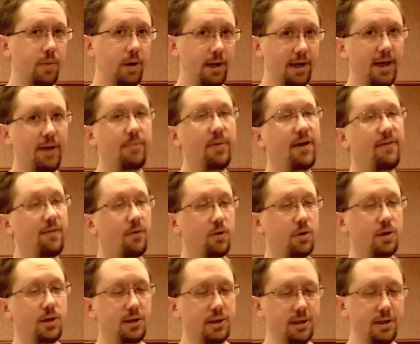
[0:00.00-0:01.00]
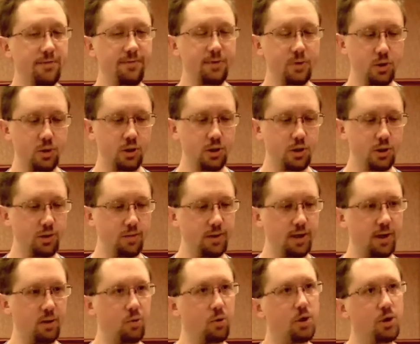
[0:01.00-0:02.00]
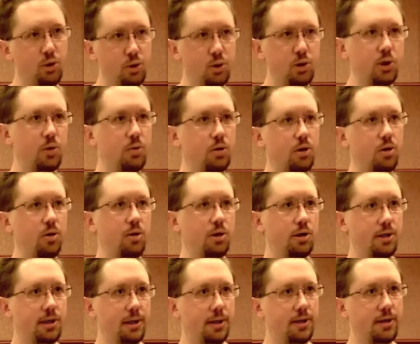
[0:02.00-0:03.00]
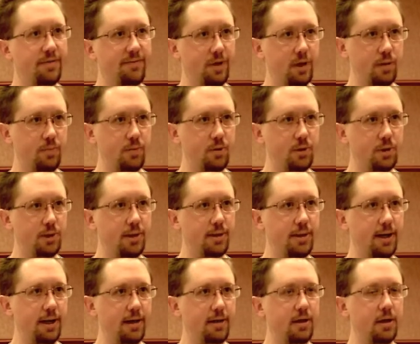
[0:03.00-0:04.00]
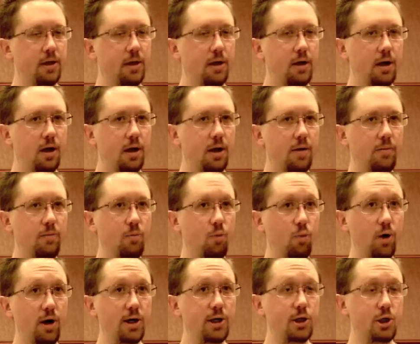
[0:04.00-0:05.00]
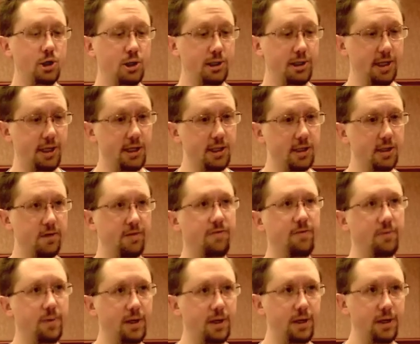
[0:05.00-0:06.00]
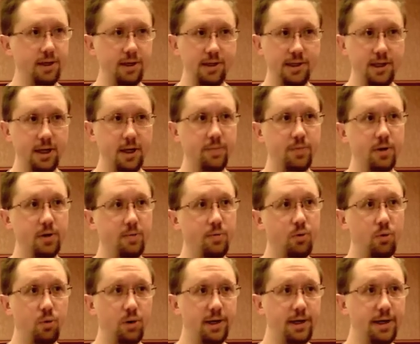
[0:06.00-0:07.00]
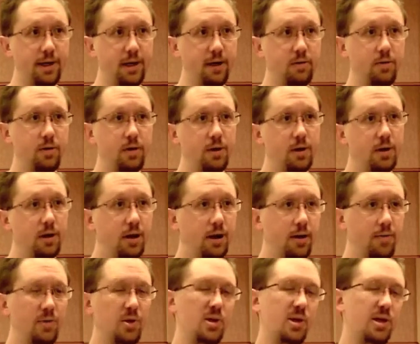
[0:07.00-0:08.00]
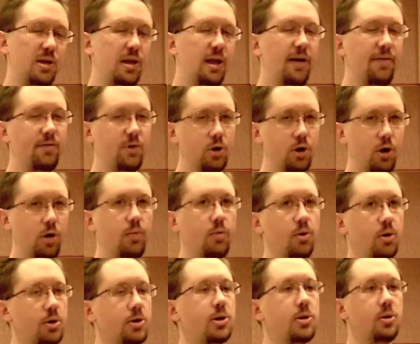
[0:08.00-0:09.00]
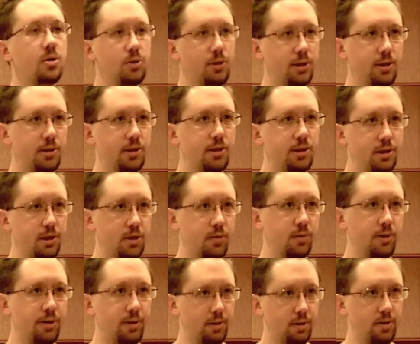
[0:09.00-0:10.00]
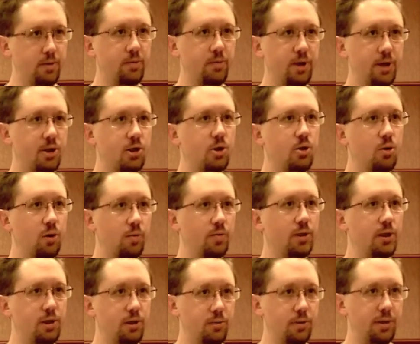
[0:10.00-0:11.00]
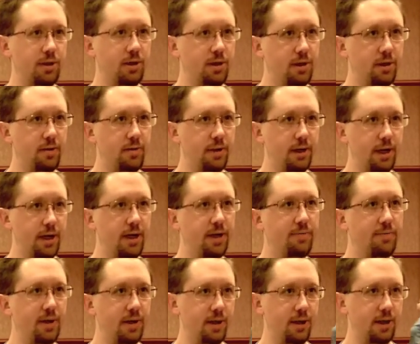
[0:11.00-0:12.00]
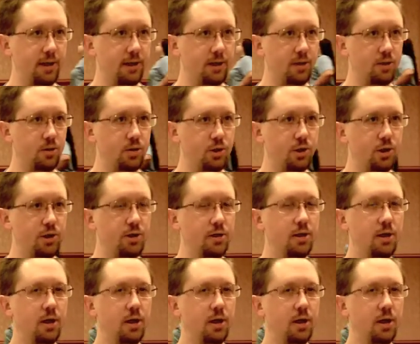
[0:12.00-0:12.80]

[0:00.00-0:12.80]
Again, my focus is infrastructure, but I usually work alongside the developers in that. One, it's just easier for me to get it set up and deployed now. You still have Kerberos and those things to do with it, as you normally do with any BI solution.